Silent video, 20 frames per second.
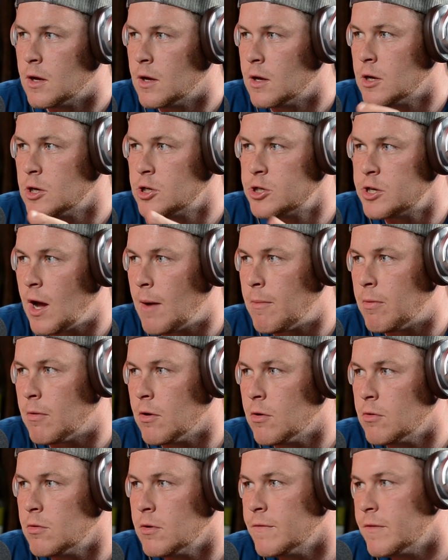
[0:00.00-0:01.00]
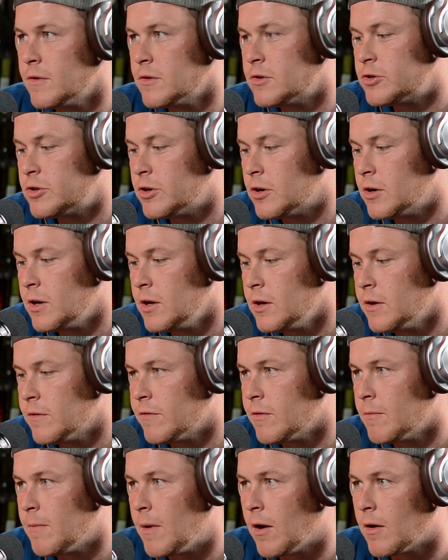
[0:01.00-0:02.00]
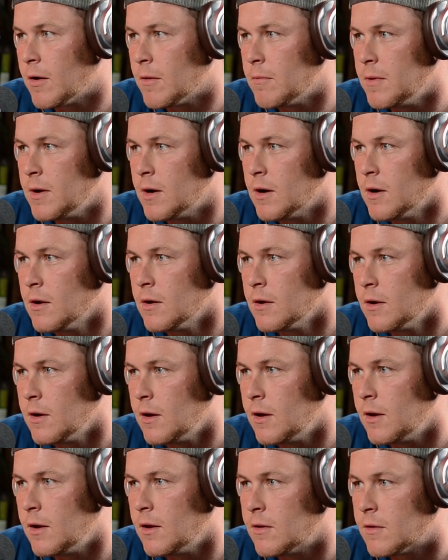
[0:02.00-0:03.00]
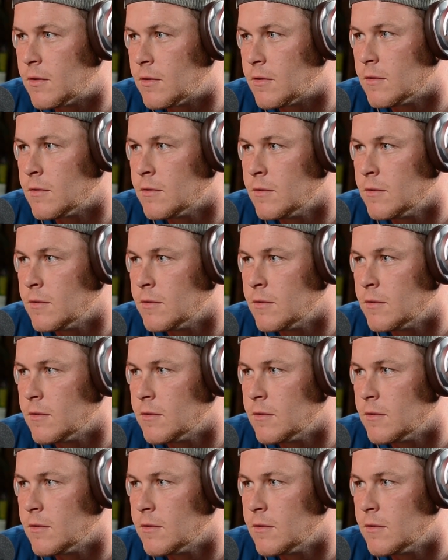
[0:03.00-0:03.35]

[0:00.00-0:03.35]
chaperone of this journey of American beer and its